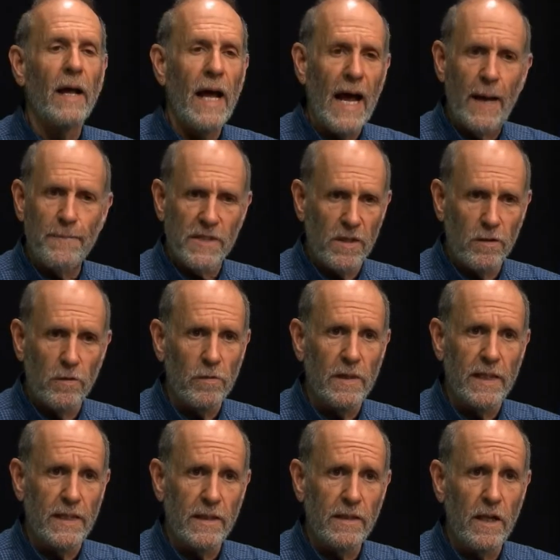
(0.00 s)

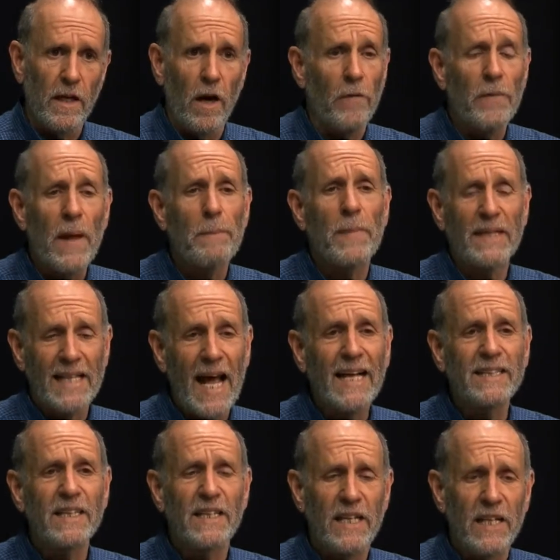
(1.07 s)
absolutely. You know, but
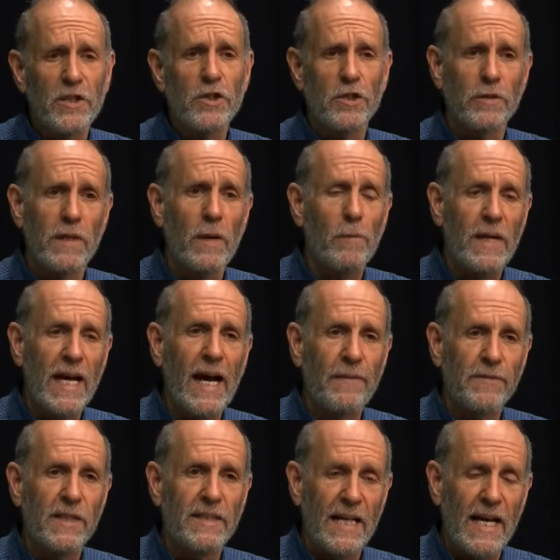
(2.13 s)
that's an issue that we have
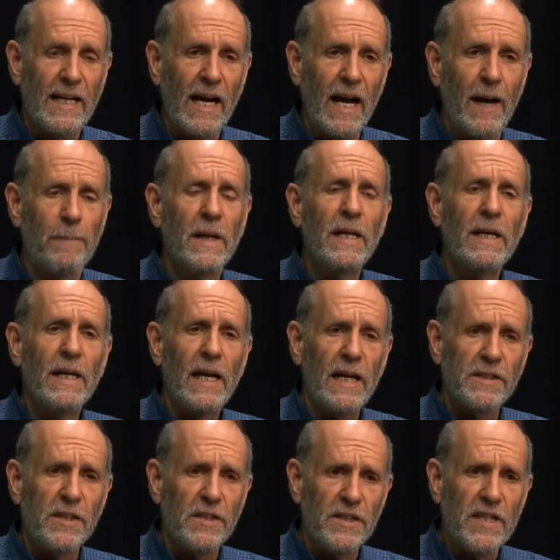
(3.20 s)
to take up.
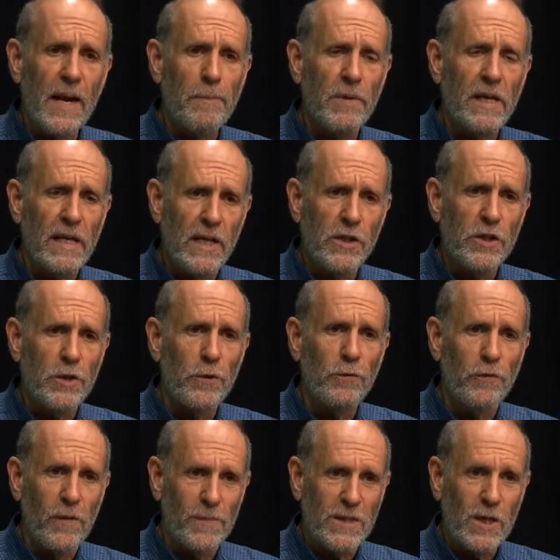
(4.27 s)
It's a separate issue
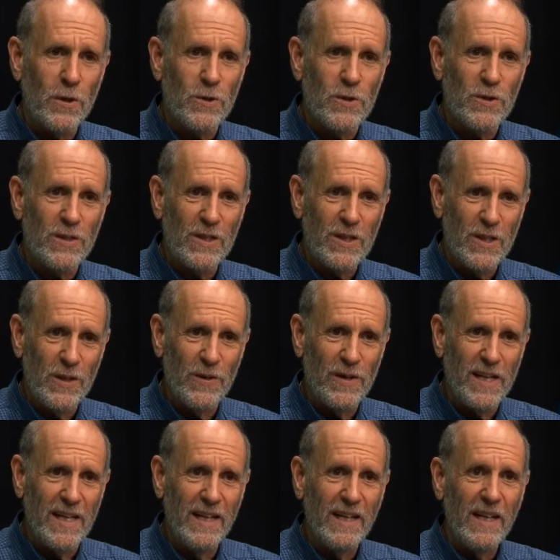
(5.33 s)
from Social
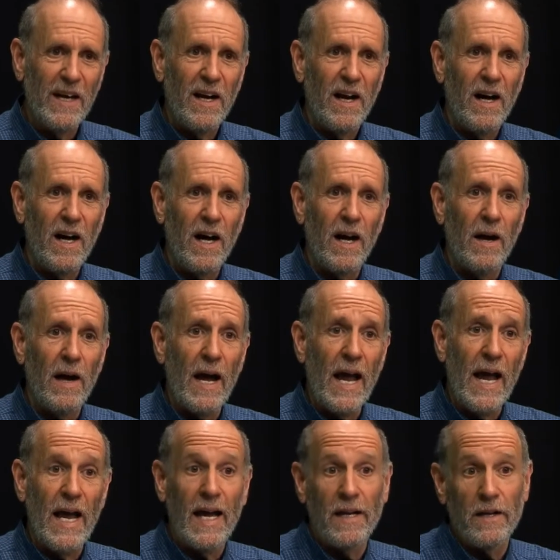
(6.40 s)
Security. Uh,
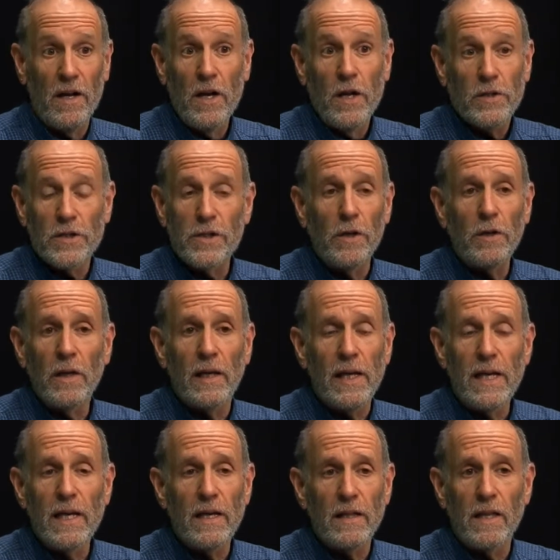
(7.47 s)
and
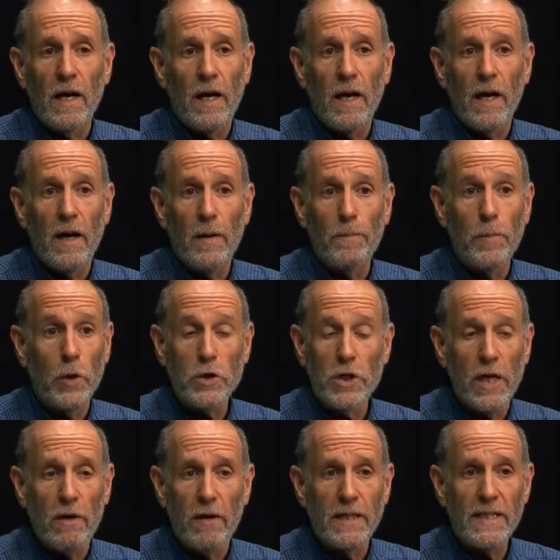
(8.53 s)
certainly the Bush
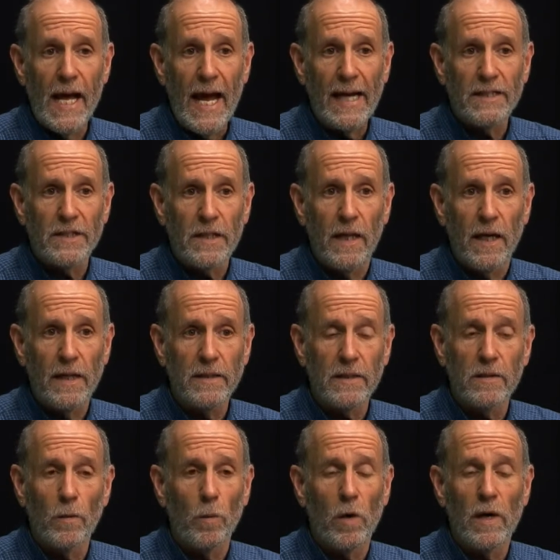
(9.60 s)
era tax cuts
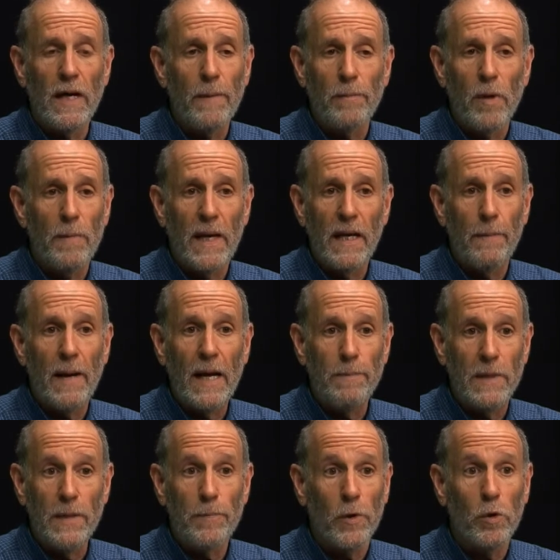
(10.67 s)
were implemented by
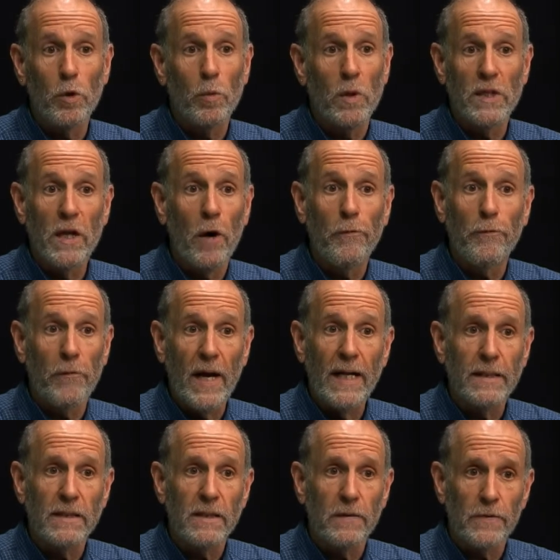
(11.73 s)
people who were no
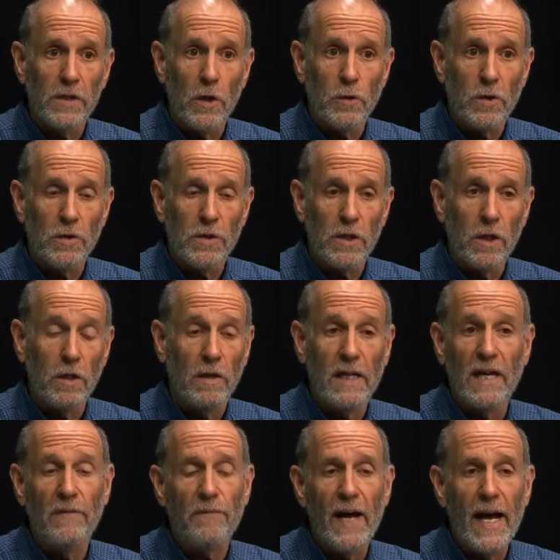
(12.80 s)
friends of Social Security.
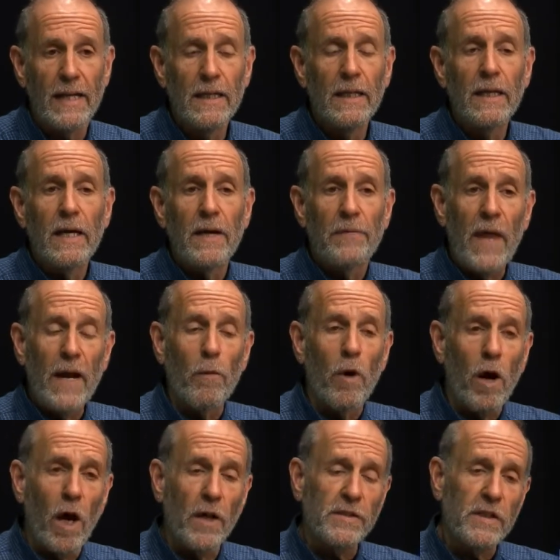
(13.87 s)
In fact, they were
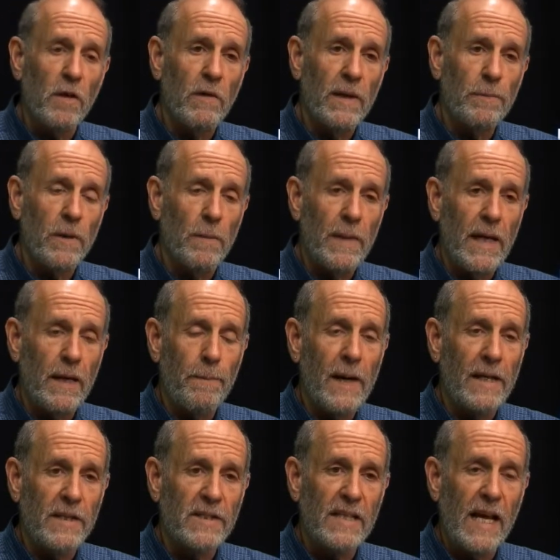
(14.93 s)
also implemented by
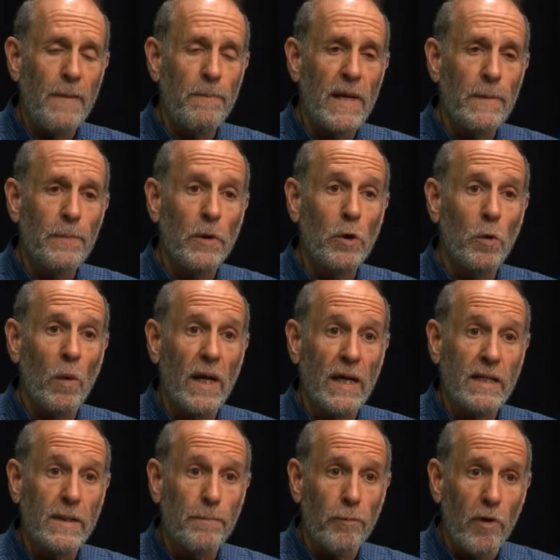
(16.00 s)
the same people who
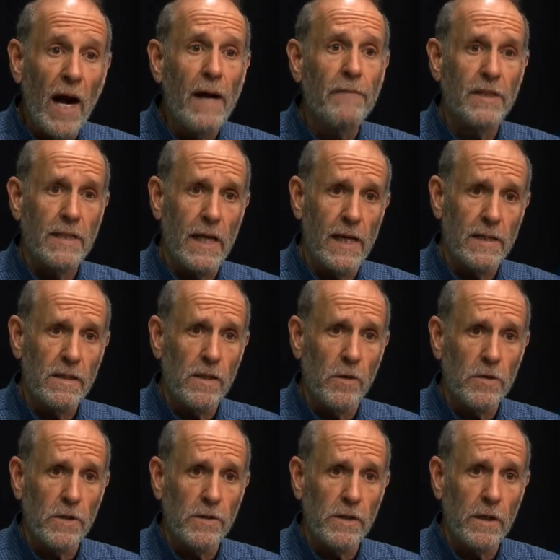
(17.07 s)
wanted to privatize
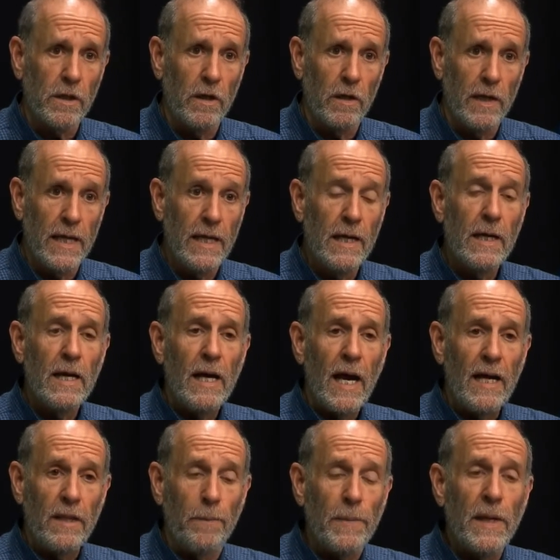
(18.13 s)
Social Security.
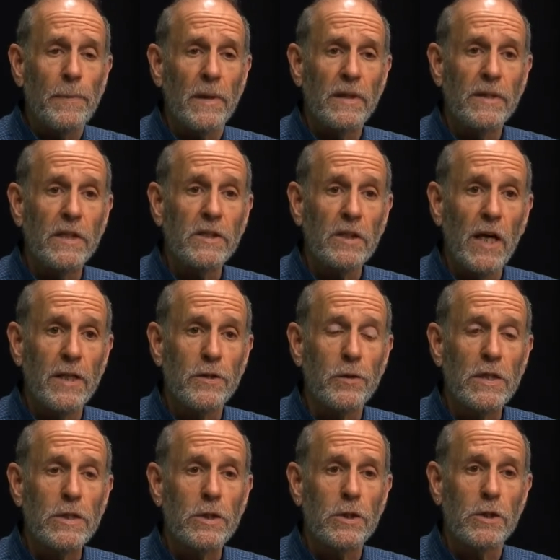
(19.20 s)
And the people in this
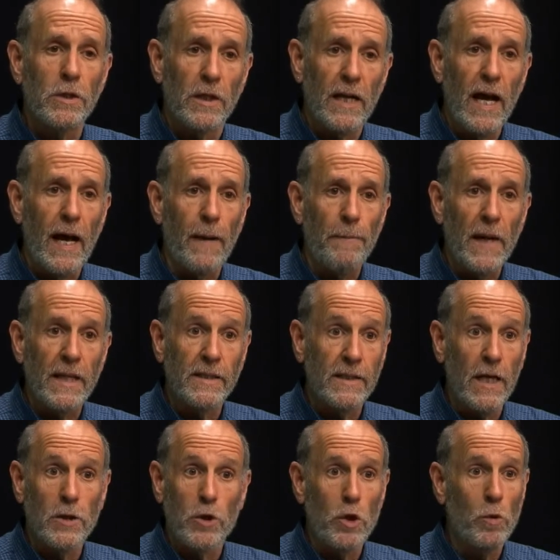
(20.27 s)
country stood up and
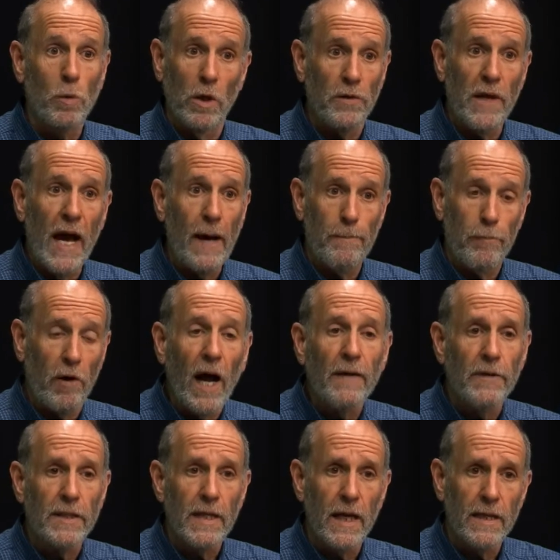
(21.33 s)
said, you will not
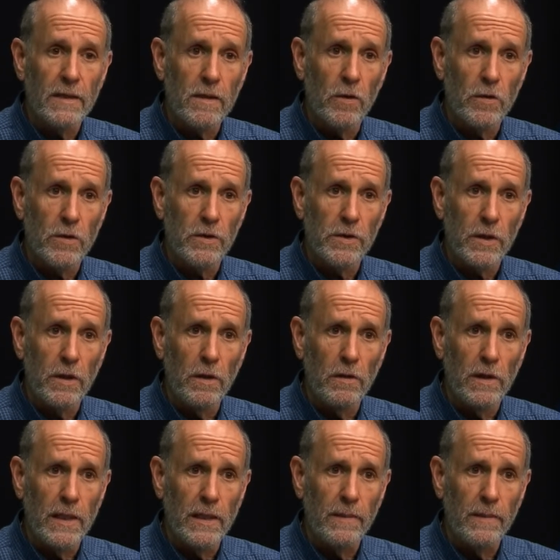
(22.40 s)
privatize Social Security.